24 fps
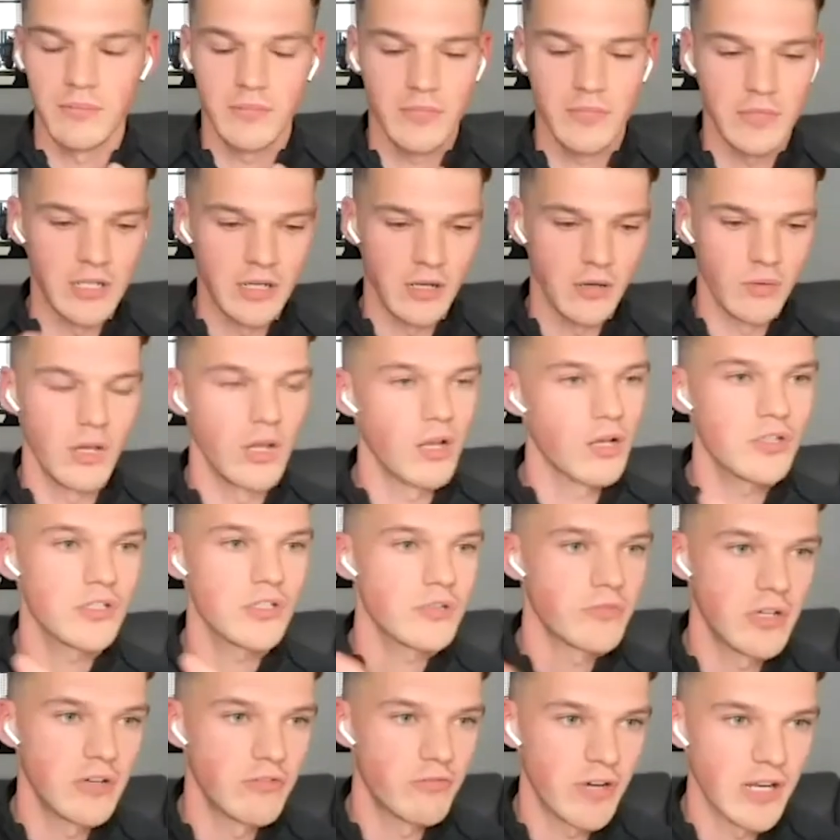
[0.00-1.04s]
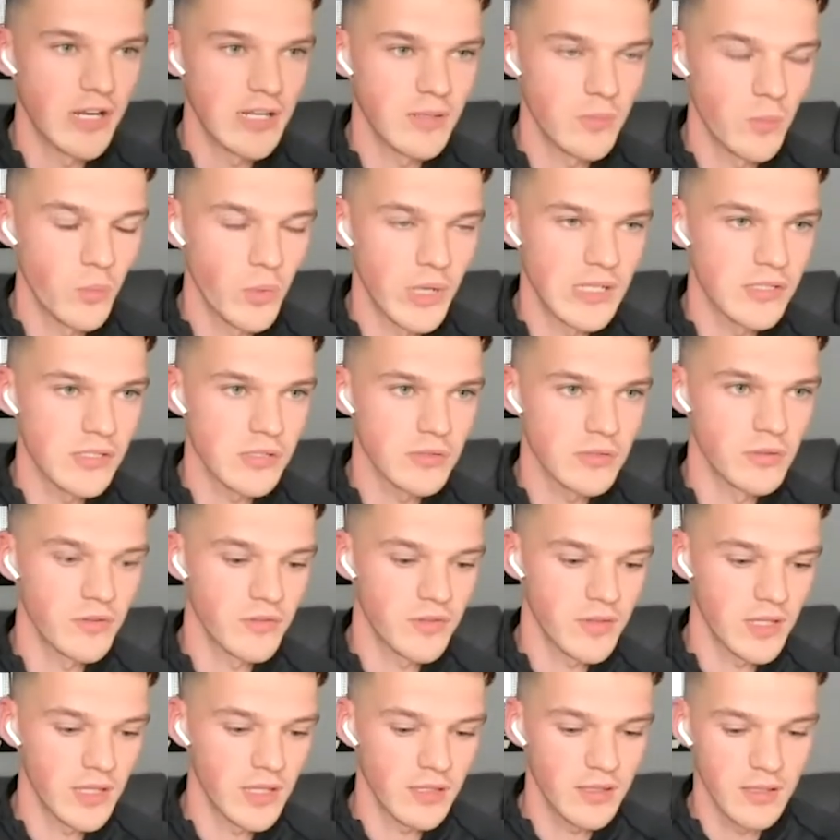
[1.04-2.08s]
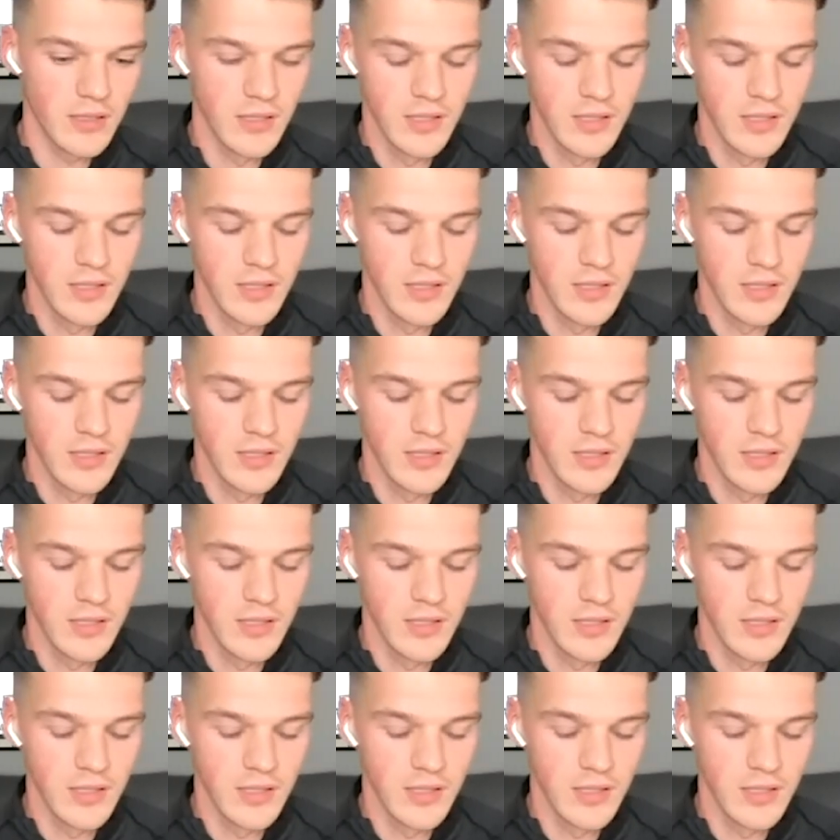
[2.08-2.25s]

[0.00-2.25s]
lottery win sort of thing.